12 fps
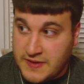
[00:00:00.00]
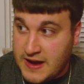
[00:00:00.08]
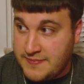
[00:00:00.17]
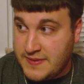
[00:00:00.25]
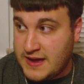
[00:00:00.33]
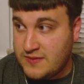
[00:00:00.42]

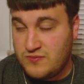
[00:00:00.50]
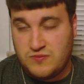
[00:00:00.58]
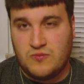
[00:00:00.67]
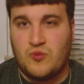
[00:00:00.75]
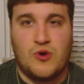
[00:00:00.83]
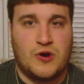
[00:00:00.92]
I'm not
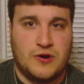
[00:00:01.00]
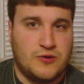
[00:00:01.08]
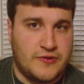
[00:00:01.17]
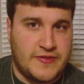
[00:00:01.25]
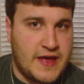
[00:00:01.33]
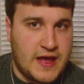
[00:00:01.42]
working
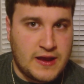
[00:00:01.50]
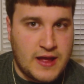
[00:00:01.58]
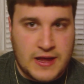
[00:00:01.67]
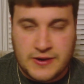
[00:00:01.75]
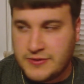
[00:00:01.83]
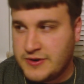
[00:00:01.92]
on that.
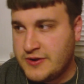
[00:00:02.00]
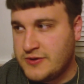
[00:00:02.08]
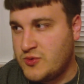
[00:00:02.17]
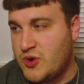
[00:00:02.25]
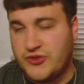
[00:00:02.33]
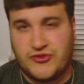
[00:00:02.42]
I don't
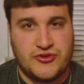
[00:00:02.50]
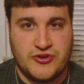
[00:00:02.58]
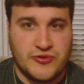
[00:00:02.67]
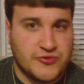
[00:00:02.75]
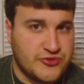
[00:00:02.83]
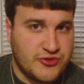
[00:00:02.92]
know. Walter
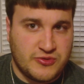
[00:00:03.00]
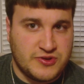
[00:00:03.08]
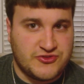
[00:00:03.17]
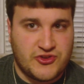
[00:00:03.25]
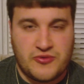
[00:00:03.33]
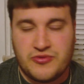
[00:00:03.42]
Hill is doing
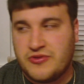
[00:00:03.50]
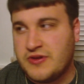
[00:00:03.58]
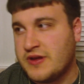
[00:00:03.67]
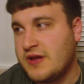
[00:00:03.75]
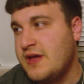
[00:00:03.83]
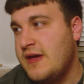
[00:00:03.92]
his own
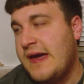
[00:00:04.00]
thing.